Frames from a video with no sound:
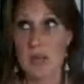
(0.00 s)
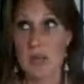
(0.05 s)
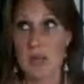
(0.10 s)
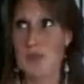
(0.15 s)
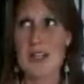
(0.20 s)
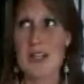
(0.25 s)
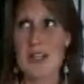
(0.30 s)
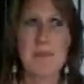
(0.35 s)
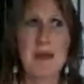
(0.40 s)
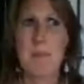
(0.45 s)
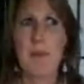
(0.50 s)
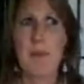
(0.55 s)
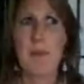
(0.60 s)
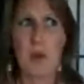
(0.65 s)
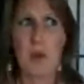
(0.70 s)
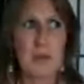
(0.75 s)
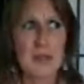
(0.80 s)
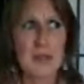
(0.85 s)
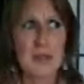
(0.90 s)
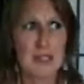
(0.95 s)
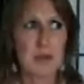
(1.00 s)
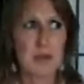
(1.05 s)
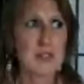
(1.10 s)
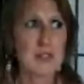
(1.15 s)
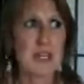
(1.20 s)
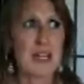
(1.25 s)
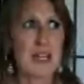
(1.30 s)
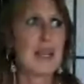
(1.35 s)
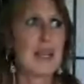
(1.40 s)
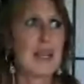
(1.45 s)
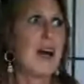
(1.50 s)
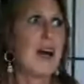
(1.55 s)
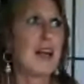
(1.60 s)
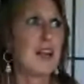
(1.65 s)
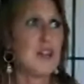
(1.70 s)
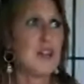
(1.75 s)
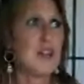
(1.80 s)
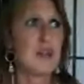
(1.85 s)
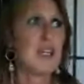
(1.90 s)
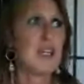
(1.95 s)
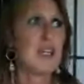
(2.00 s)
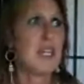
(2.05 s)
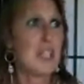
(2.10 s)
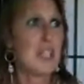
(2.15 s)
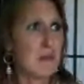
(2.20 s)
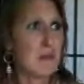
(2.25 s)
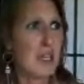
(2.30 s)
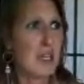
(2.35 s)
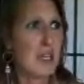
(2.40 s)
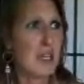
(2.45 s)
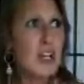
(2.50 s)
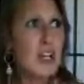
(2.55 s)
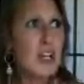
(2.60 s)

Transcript: It was not my purpose. I was like, God, are you kidding me?